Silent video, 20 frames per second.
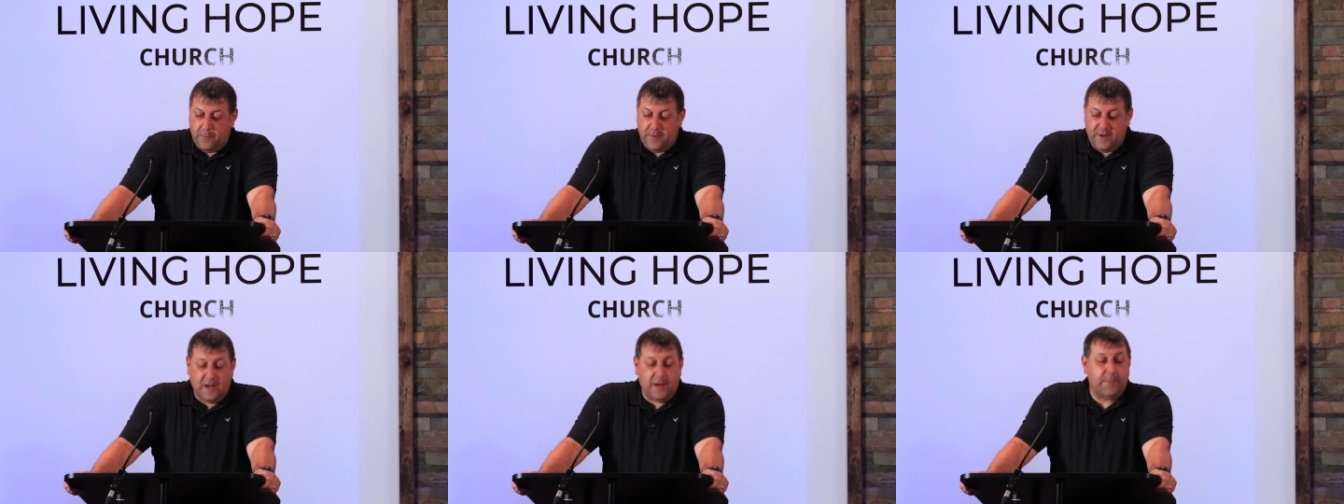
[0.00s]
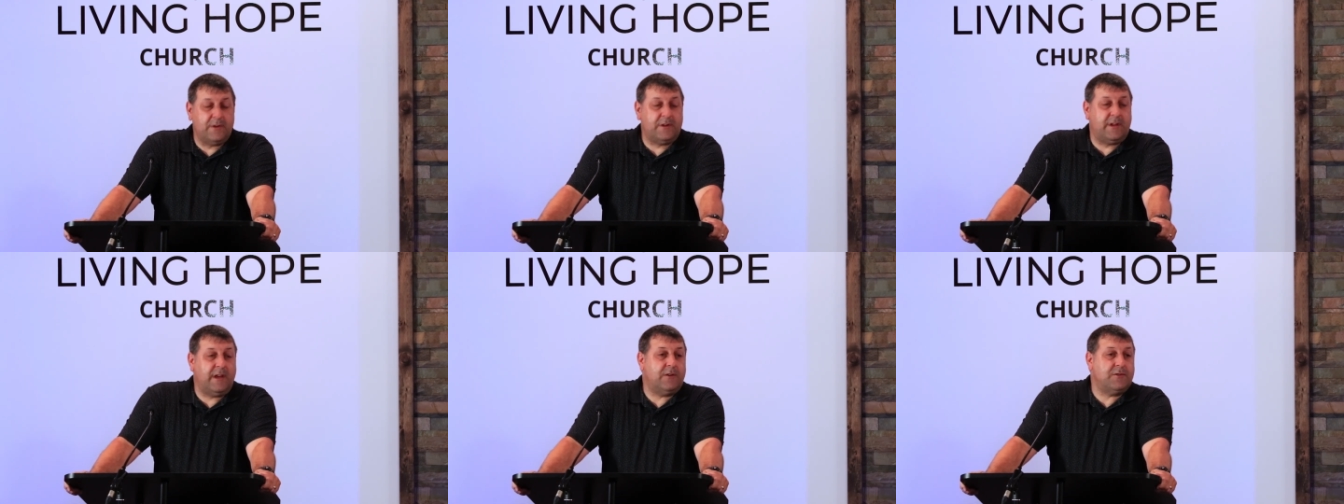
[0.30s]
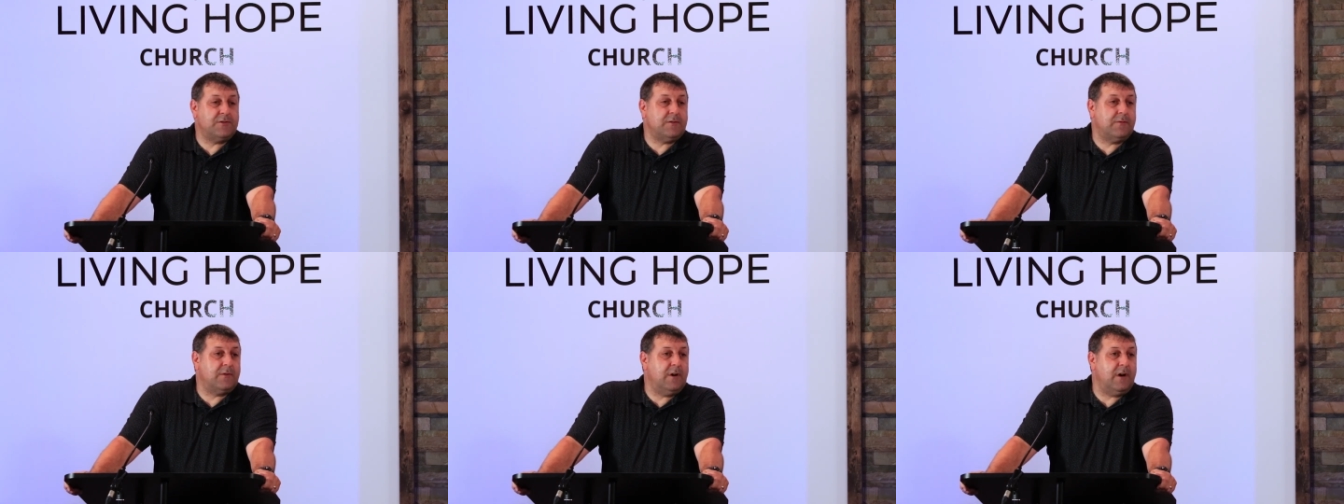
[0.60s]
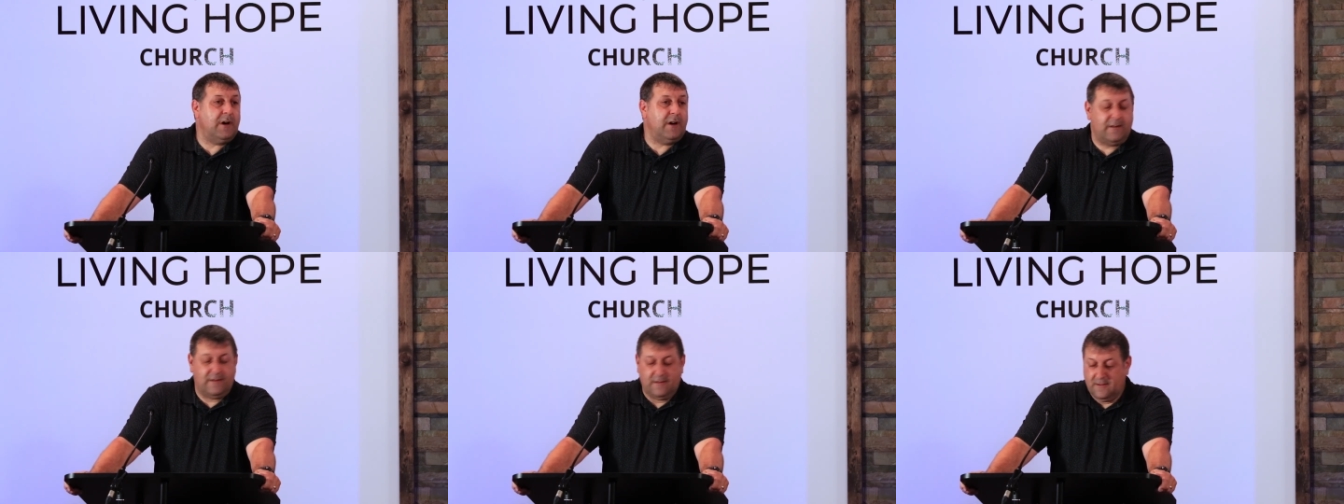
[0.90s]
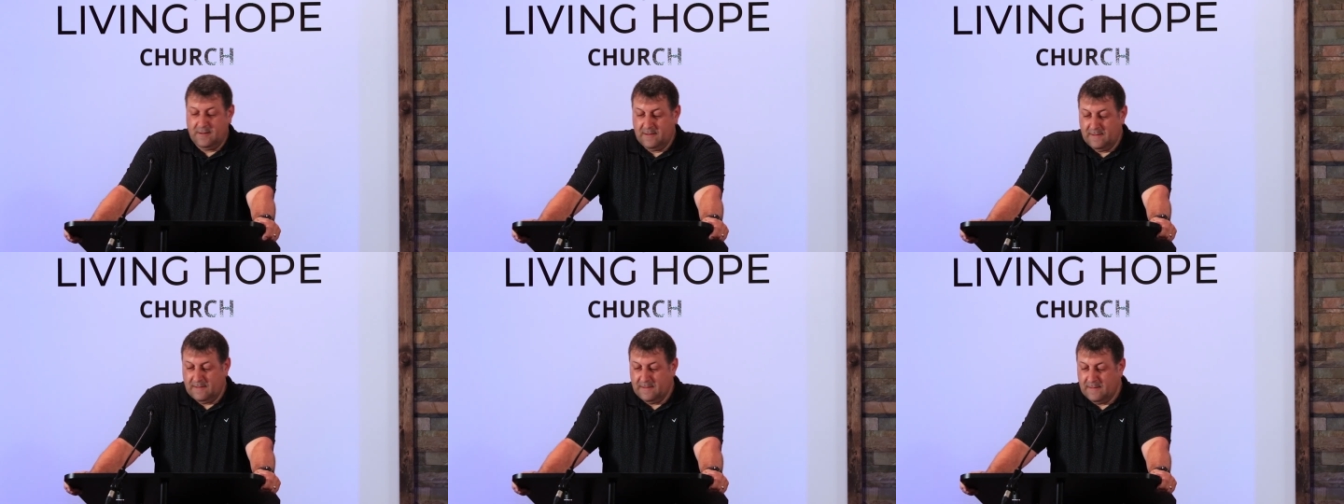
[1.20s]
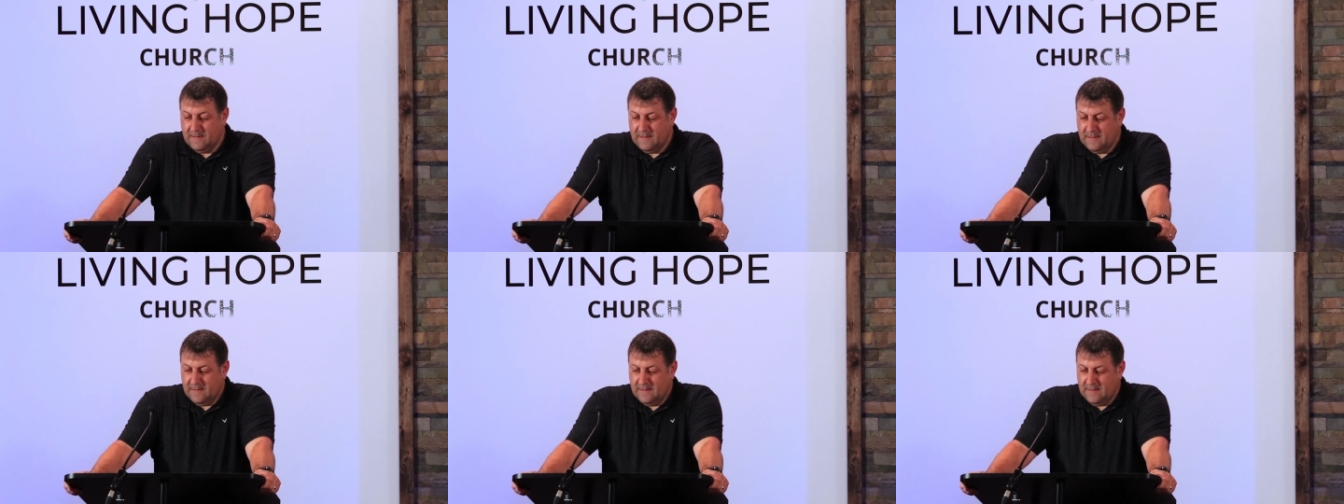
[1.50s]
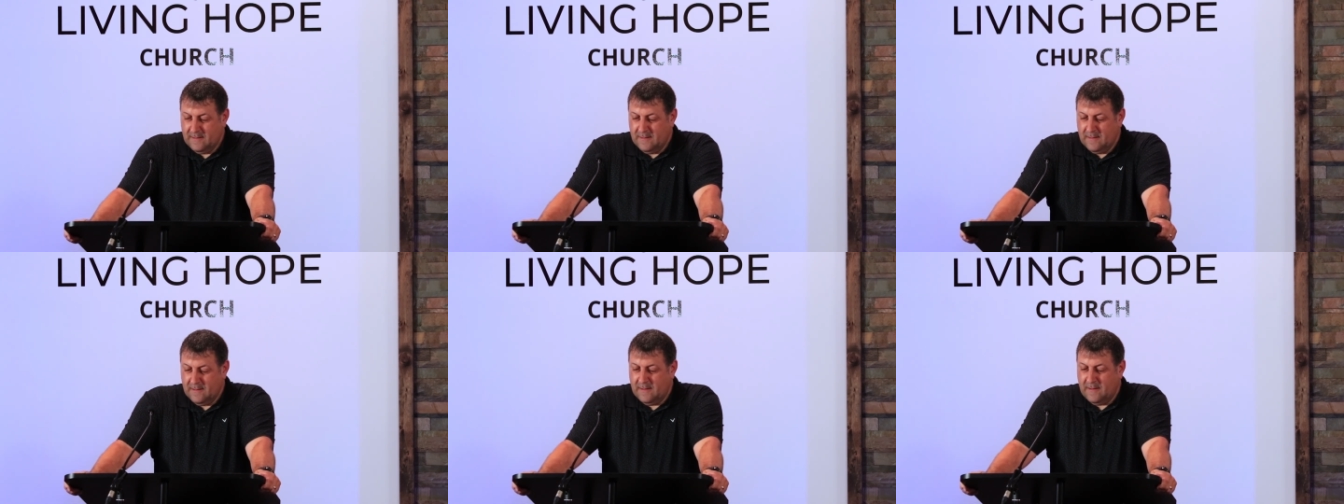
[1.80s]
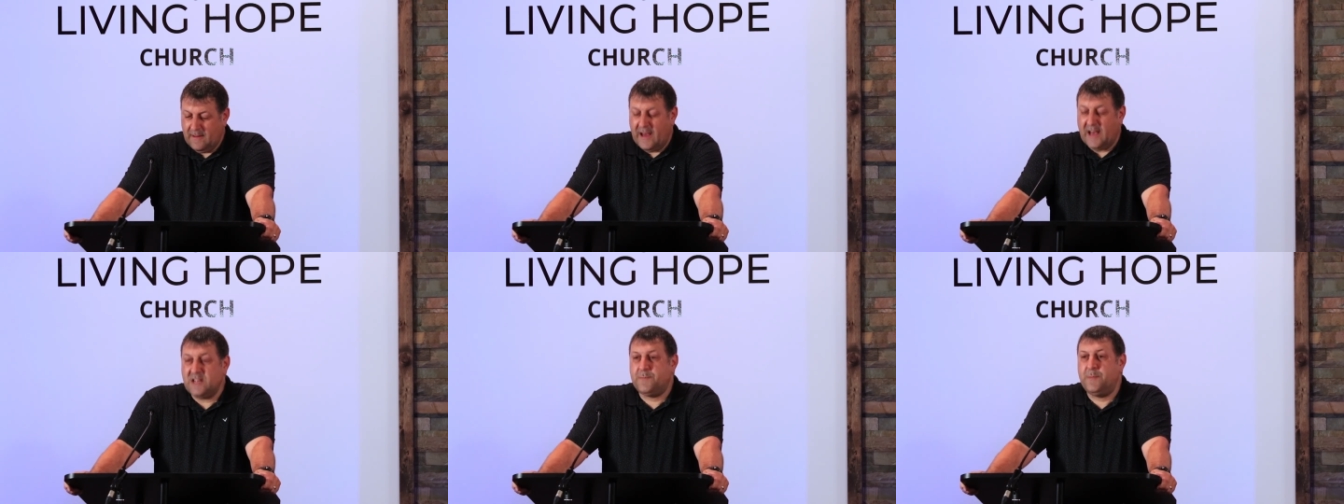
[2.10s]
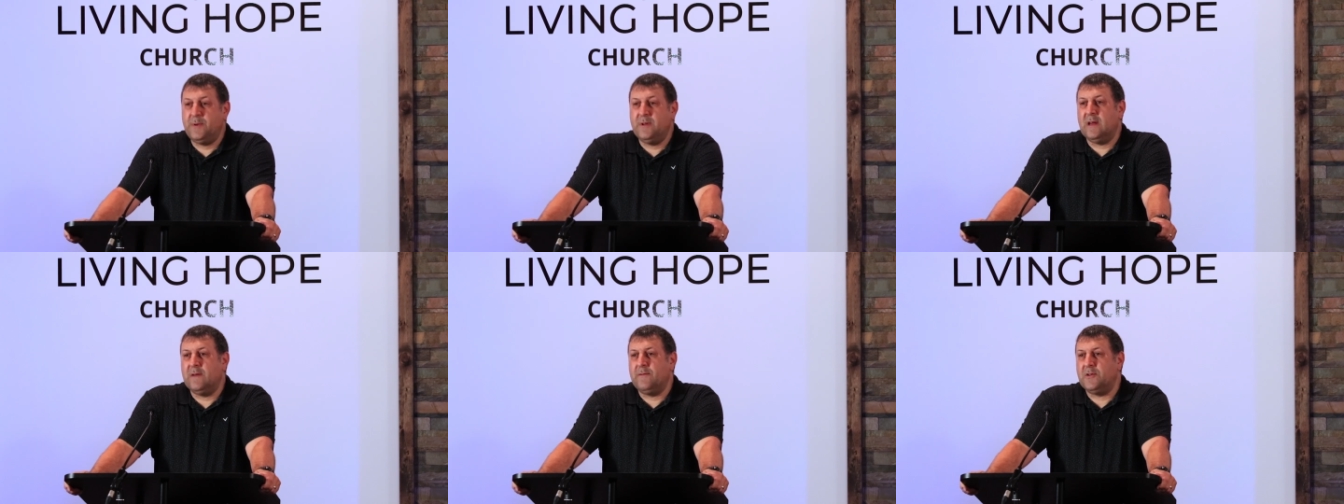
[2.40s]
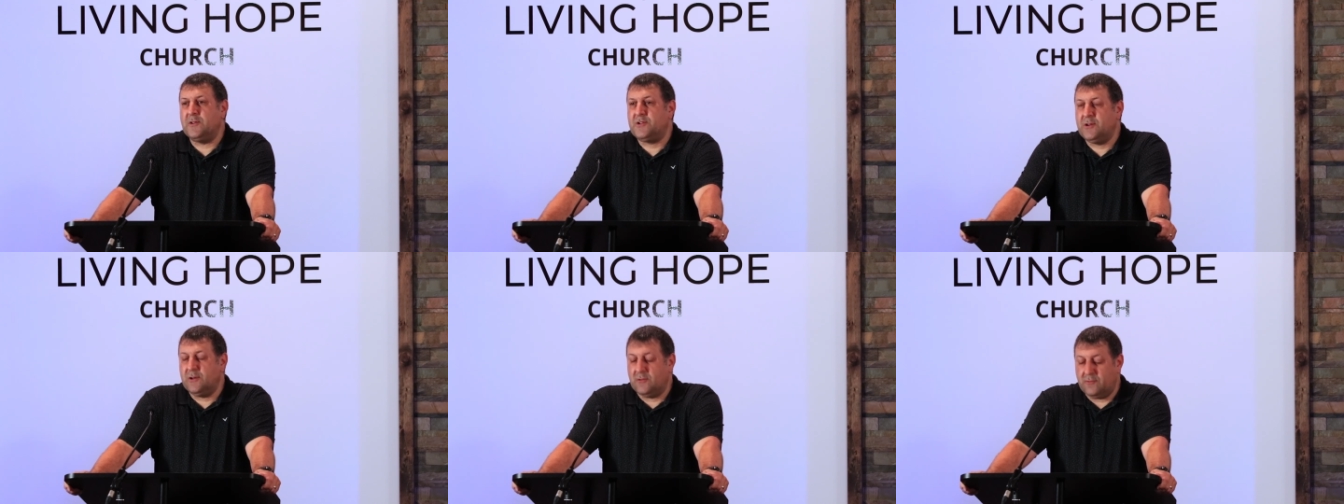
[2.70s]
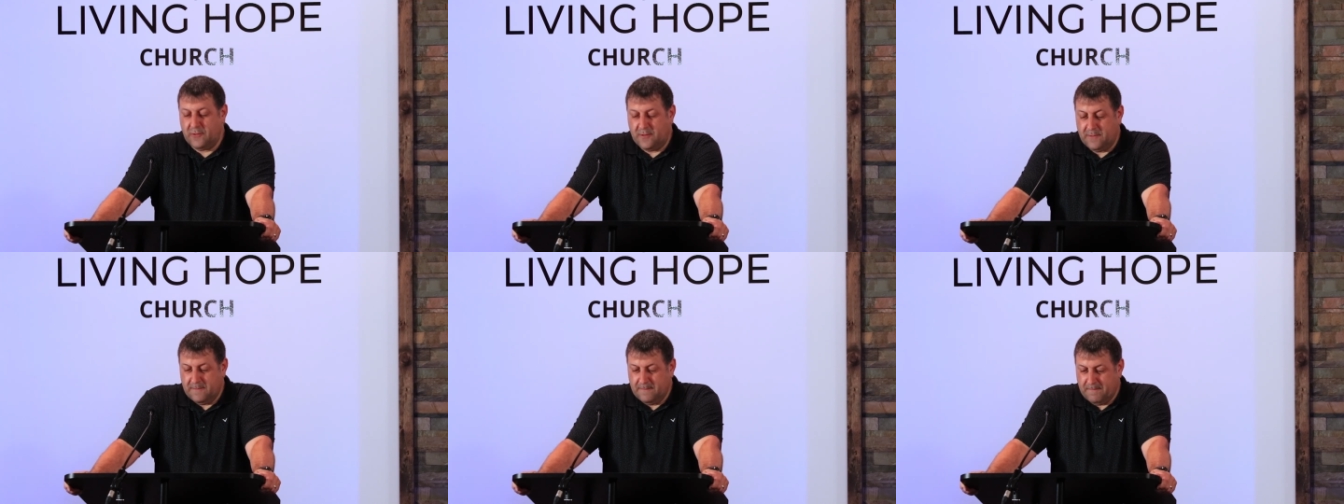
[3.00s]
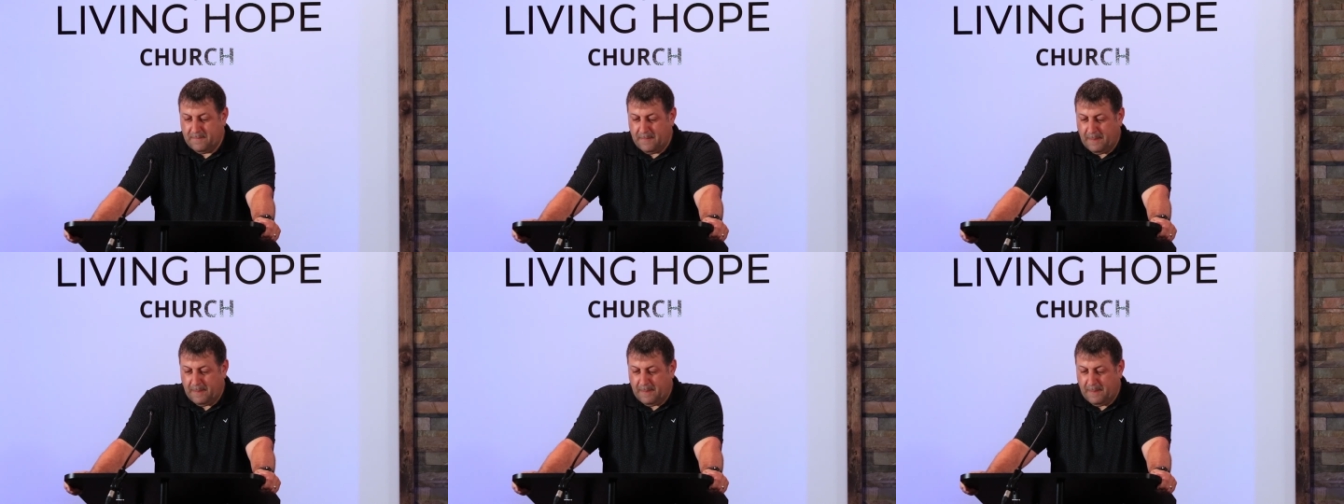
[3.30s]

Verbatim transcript: be imitators of God as beloved children.